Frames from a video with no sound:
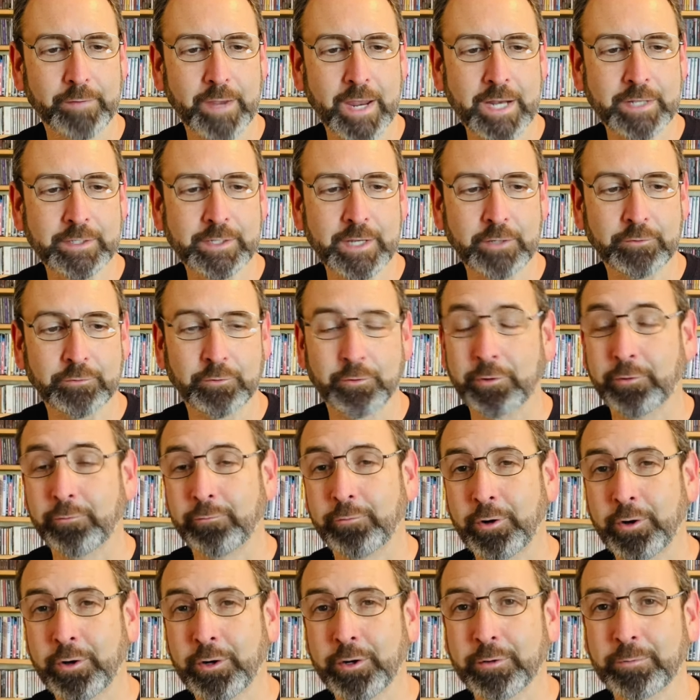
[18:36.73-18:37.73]
Eight Days on the
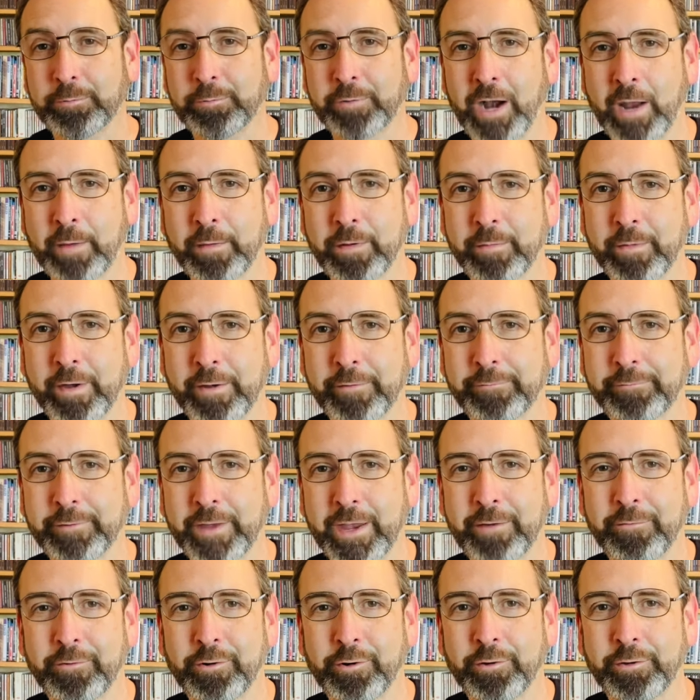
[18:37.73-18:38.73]
Road, probably my
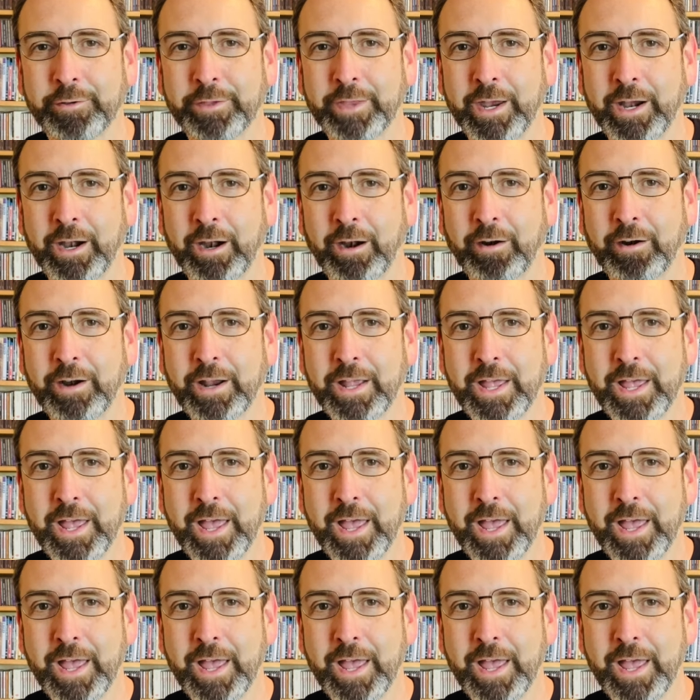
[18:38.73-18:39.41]
favorite on there